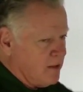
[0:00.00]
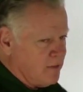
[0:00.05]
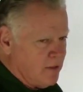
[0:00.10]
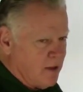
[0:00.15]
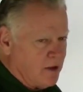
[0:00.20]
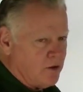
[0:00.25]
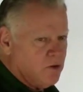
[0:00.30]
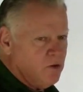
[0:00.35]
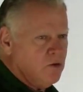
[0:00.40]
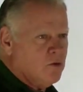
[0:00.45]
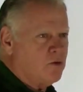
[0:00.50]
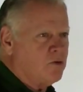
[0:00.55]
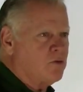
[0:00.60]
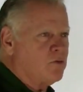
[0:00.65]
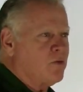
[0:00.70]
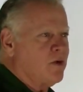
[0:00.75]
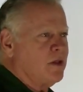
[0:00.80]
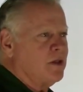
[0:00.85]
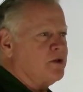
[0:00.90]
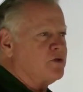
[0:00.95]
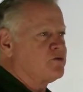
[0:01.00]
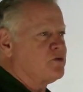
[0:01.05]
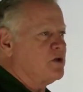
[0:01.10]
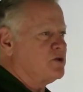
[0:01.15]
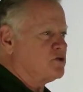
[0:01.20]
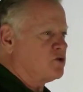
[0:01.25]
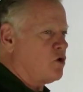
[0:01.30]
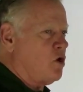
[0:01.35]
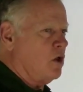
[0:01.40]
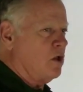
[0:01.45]
Now I know the rail industry
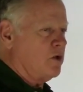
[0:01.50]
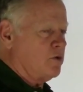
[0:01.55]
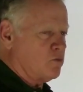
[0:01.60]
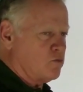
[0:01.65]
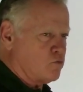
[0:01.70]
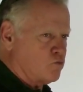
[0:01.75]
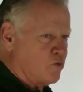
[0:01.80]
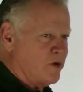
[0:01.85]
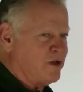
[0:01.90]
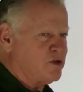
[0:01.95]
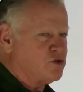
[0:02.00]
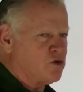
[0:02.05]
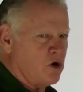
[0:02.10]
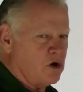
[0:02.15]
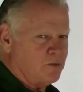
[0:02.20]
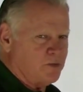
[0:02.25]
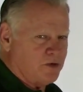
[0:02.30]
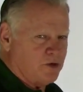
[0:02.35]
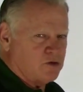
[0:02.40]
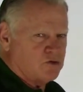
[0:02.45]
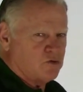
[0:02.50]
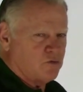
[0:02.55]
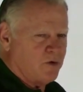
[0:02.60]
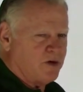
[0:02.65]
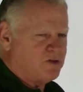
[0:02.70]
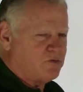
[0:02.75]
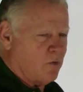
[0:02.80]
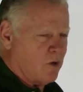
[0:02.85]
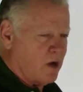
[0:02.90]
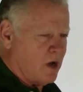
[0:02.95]
doesn't call it recharge, but there's a
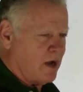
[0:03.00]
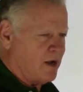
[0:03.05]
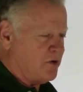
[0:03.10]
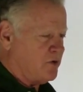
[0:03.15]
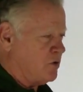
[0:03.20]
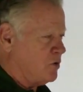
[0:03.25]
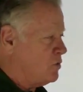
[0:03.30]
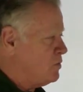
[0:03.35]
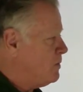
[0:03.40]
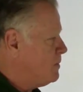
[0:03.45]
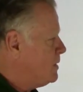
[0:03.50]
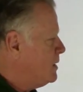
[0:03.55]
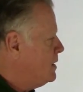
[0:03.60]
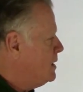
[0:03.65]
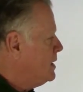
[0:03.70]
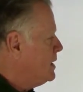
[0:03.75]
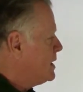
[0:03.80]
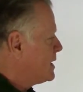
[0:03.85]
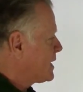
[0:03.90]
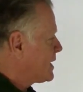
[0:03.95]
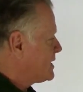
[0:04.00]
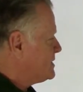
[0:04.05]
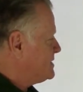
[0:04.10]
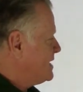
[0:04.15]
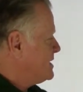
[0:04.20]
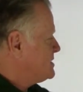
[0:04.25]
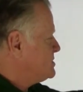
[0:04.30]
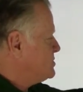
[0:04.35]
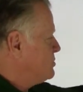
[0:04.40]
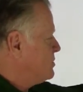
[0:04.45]
reason why I do. Because
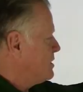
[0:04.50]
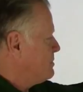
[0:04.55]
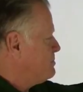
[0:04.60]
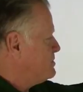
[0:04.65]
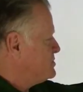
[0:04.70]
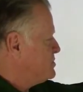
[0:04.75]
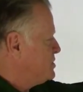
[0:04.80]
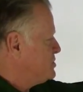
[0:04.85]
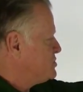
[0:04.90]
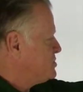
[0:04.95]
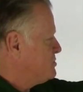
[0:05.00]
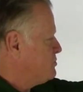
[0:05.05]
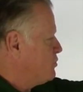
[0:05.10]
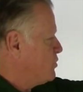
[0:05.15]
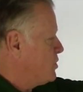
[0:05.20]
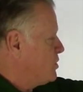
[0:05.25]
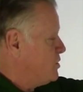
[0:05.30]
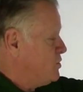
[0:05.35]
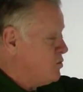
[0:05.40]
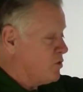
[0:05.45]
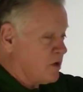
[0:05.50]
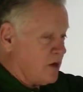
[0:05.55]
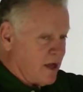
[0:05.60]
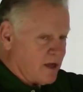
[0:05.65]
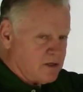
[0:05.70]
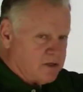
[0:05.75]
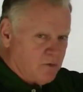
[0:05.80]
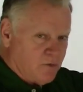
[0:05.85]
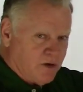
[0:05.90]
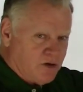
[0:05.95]
that's the only position where you can
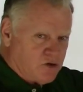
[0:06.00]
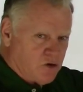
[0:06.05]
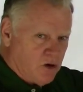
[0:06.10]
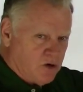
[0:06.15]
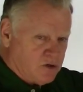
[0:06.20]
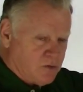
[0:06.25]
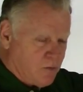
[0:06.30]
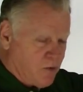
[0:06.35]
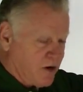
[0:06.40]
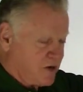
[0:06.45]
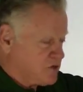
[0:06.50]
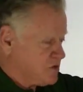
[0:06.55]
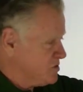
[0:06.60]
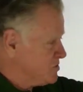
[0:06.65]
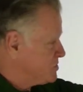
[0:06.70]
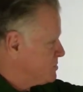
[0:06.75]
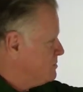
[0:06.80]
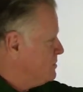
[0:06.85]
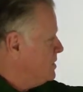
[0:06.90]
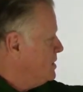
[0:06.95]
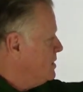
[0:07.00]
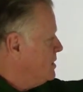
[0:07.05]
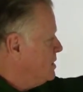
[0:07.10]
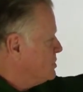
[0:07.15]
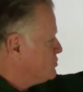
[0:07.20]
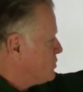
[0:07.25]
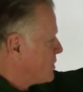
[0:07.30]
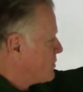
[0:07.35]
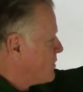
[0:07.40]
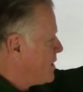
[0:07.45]
actually recharge the brake system.
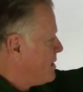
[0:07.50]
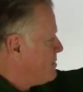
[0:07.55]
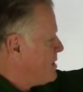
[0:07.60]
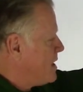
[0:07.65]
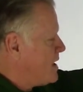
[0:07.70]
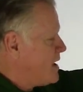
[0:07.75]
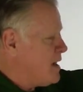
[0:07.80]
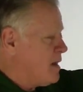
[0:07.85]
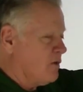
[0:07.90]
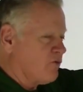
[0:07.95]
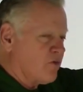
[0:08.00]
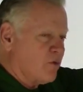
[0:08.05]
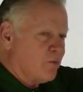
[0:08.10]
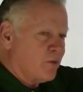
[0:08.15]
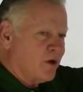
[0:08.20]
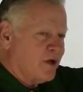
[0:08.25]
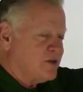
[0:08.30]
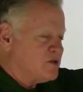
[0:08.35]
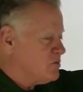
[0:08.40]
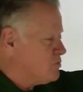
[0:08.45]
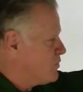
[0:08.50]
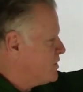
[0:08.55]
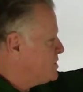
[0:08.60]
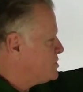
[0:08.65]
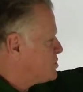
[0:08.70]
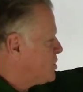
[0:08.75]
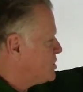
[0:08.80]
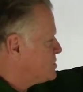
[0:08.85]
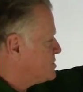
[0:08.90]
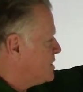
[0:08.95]
So I grab that handle from release and
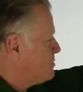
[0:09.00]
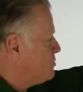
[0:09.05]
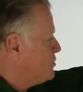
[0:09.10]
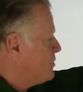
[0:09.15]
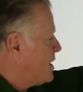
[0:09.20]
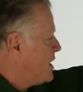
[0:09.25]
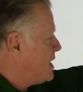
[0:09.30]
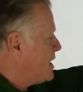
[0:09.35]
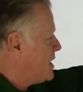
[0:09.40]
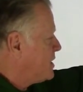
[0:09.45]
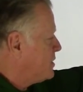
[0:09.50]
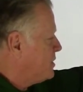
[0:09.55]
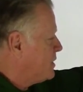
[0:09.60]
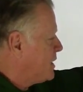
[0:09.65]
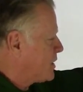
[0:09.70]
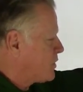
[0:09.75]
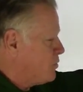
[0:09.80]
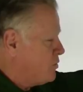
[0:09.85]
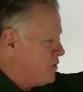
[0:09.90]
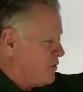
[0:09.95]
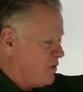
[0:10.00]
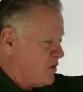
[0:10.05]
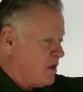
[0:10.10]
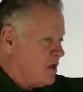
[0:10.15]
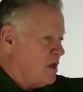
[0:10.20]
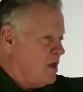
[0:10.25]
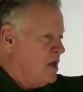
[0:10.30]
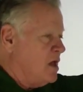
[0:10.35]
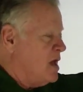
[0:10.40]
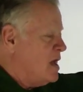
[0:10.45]
recharge, and I move that handle, and I go into
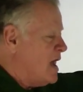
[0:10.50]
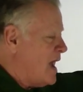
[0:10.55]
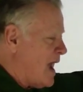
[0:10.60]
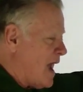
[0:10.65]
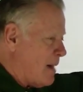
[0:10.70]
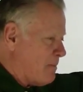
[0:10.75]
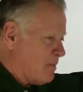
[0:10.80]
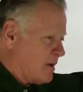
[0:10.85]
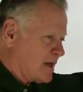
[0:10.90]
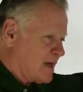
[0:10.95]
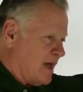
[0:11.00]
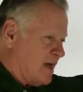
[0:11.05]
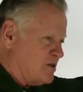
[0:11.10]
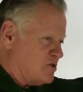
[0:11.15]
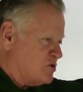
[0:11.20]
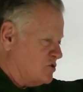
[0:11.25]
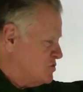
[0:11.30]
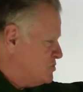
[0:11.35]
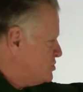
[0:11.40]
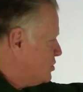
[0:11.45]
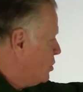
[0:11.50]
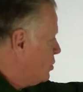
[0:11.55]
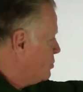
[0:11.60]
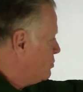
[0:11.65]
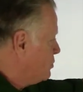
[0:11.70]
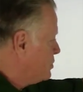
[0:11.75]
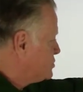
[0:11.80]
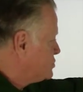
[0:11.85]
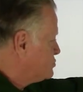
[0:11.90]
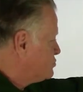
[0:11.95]
the application
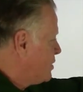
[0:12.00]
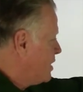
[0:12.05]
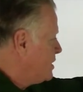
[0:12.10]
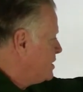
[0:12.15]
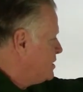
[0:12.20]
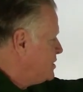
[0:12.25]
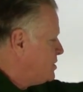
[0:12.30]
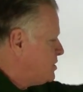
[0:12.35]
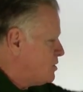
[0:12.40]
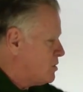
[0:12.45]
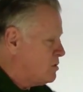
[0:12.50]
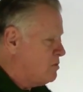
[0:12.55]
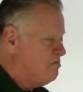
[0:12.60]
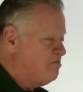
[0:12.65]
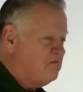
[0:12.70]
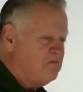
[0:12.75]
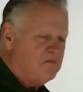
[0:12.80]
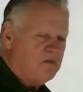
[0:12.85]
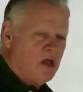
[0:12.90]
zone, which is right in here.